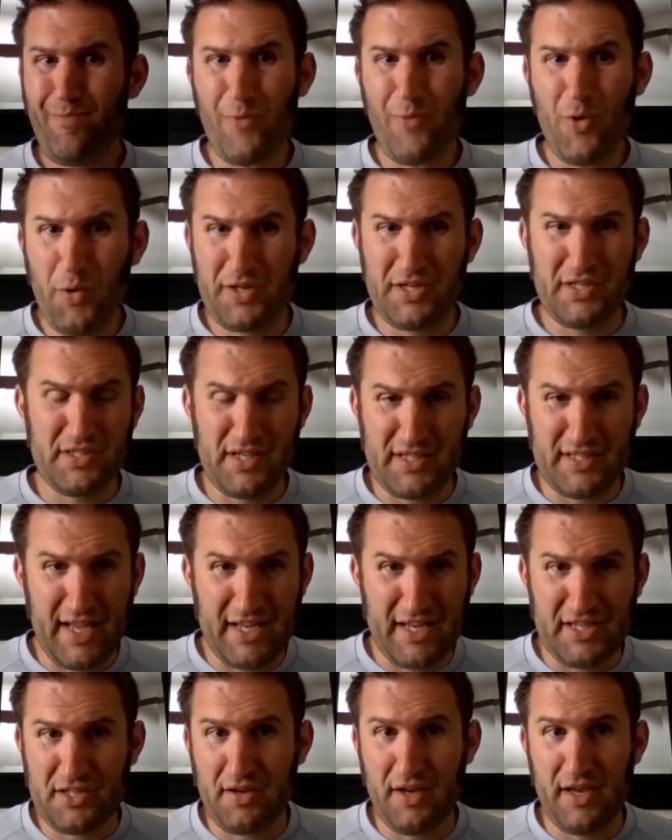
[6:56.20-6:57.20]
which is
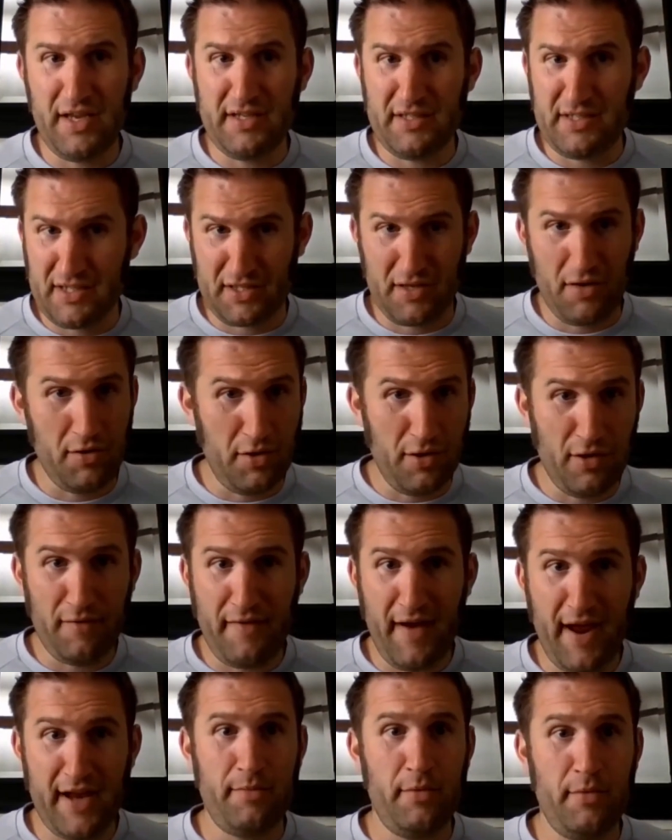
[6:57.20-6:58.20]
essentially Cisco
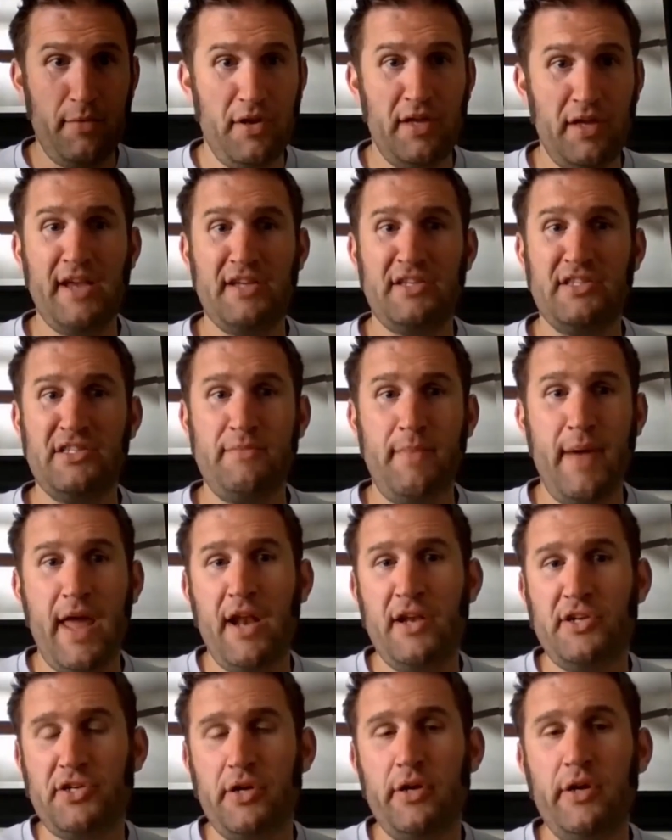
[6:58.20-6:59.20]
Unified Communications
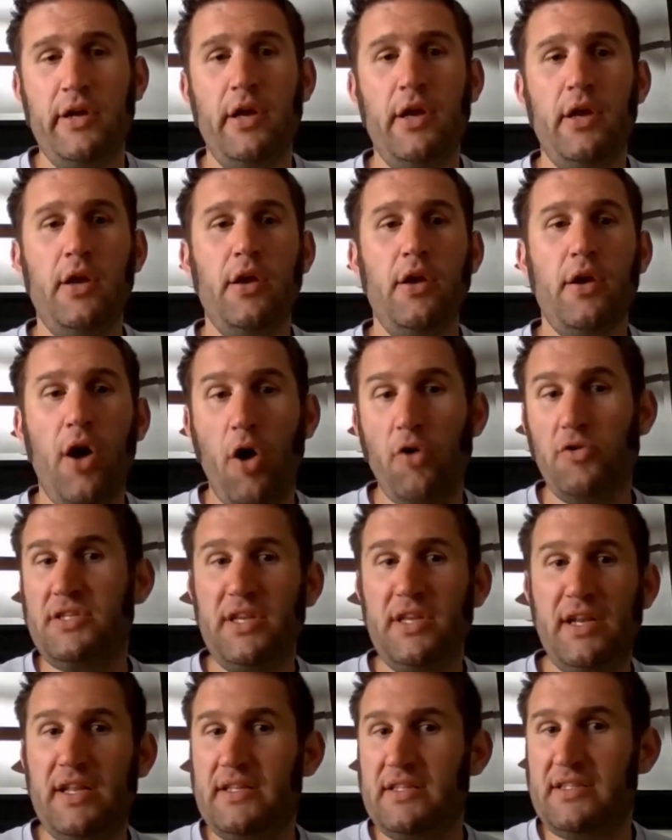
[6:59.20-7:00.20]
Manager, hosted in